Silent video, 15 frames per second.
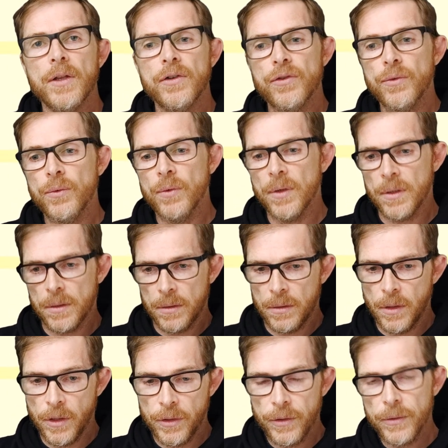to
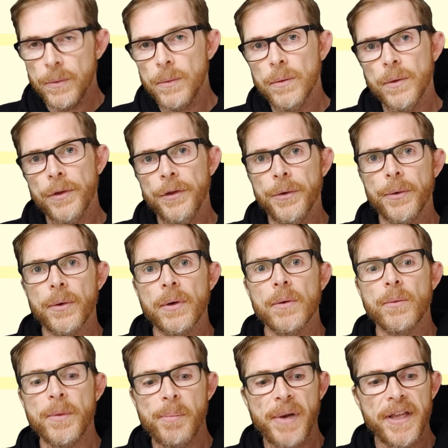undo your
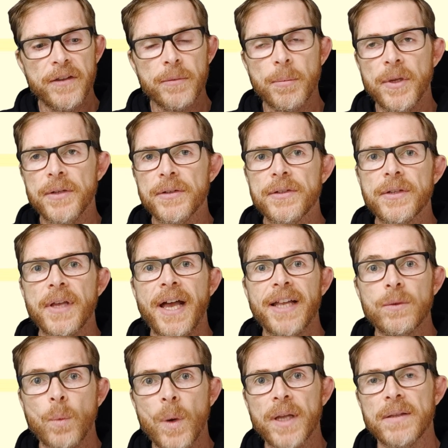replacement
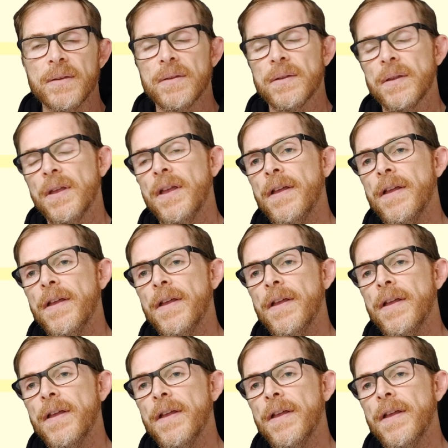at once.